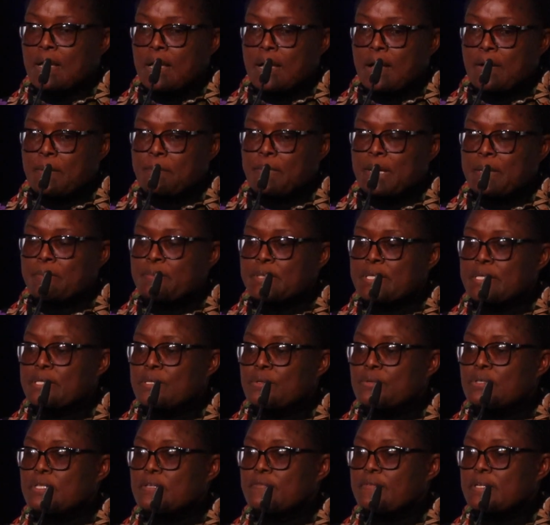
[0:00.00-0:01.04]
Our public
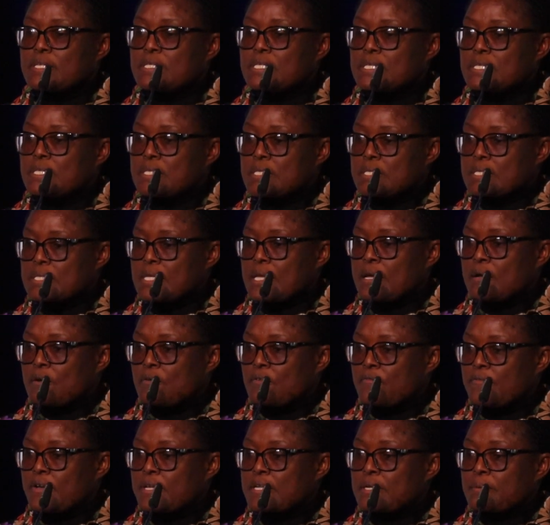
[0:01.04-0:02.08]
universities
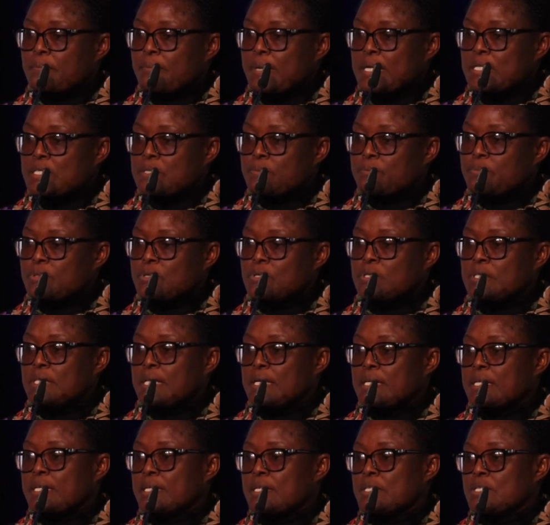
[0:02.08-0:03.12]
are offering much
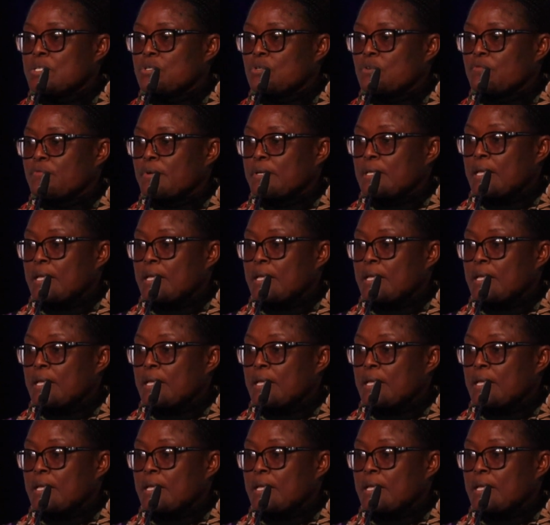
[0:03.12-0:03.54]
broader range of